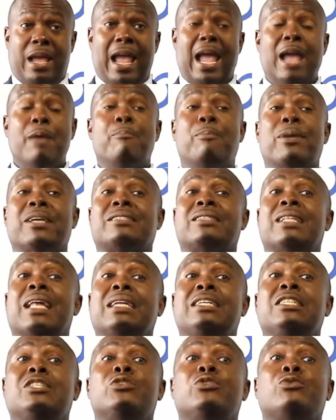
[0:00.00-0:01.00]
and
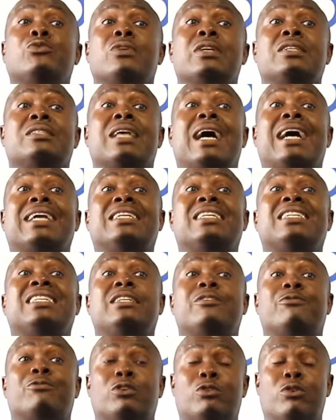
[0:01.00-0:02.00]
personality traits that are
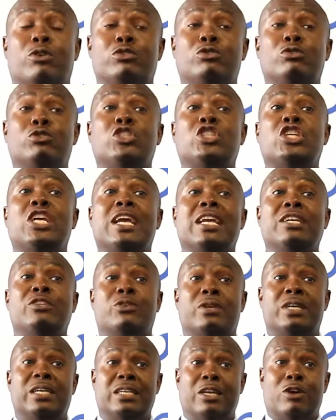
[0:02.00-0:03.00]
difficult to change
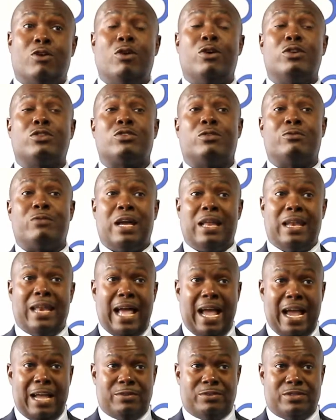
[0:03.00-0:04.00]
during the course of our
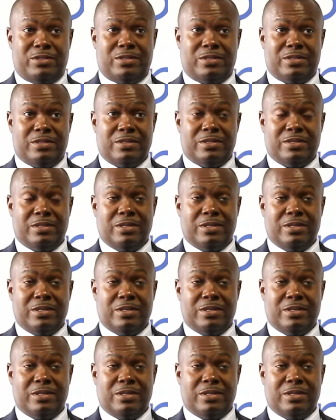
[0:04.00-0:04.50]
lives,